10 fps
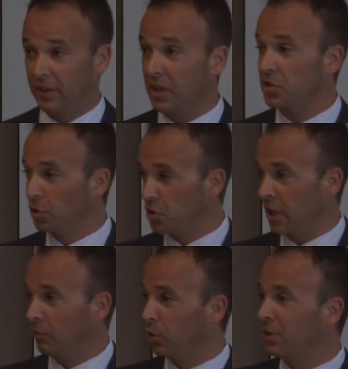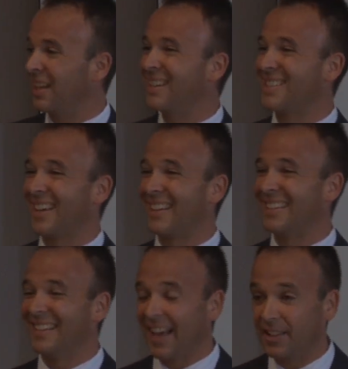of the exclusionary rule and they
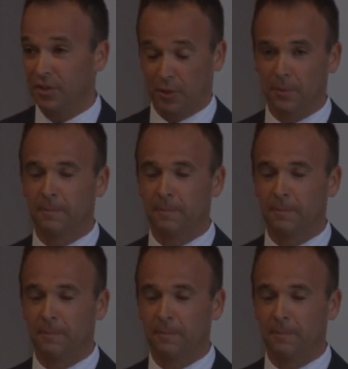decided not to.